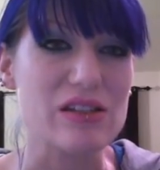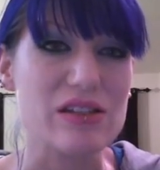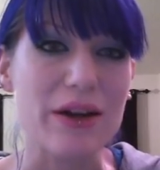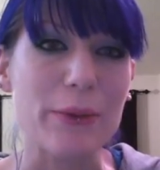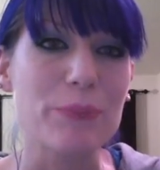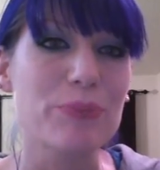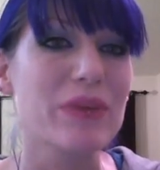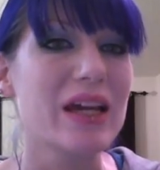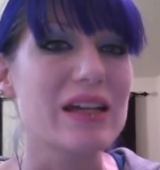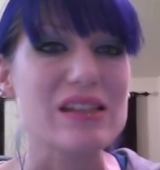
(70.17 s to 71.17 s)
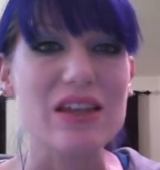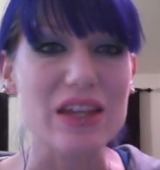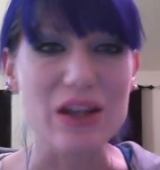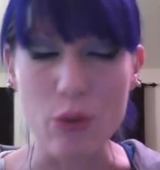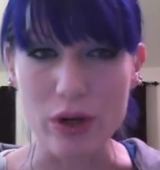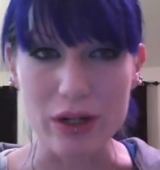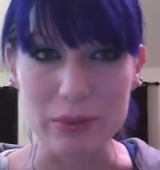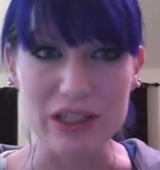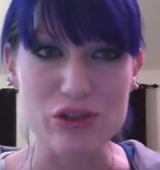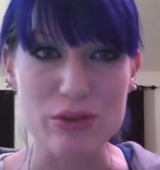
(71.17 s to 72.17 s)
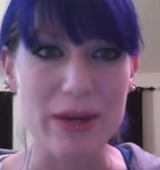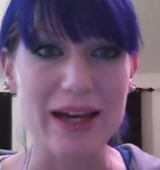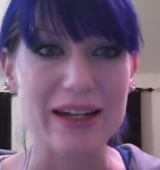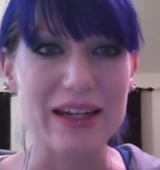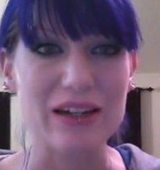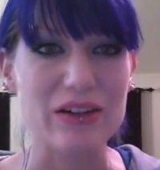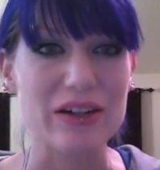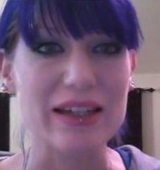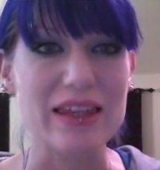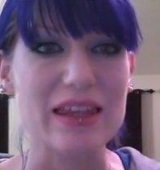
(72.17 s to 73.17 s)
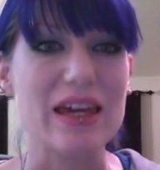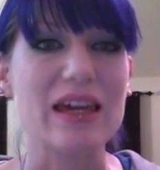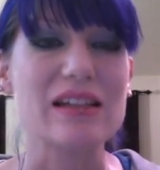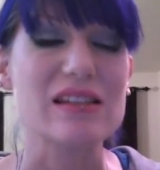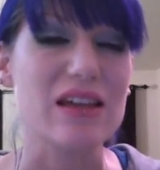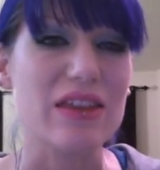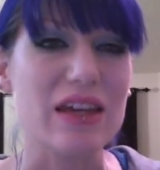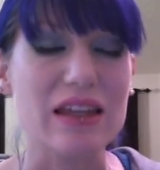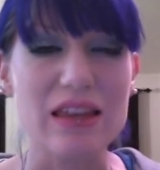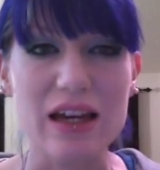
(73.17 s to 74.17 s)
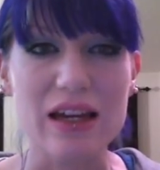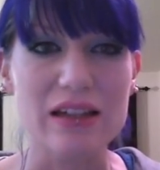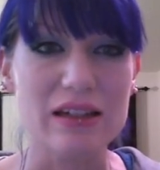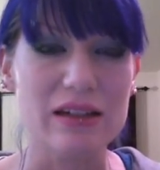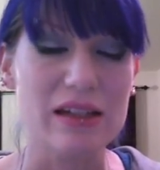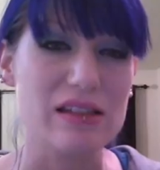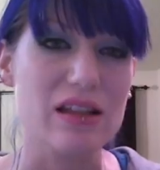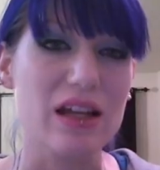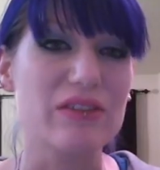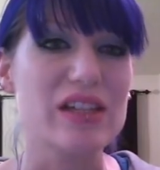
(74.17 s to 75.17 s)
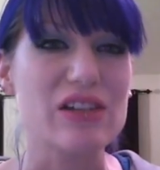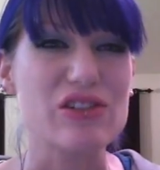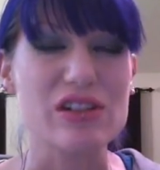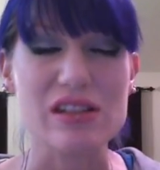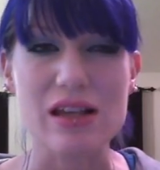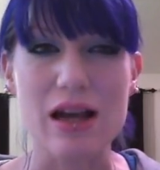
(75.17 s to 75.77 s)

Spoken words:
So it's nothing horribly dramatic or anything. It's nothing that needs a lot of attention.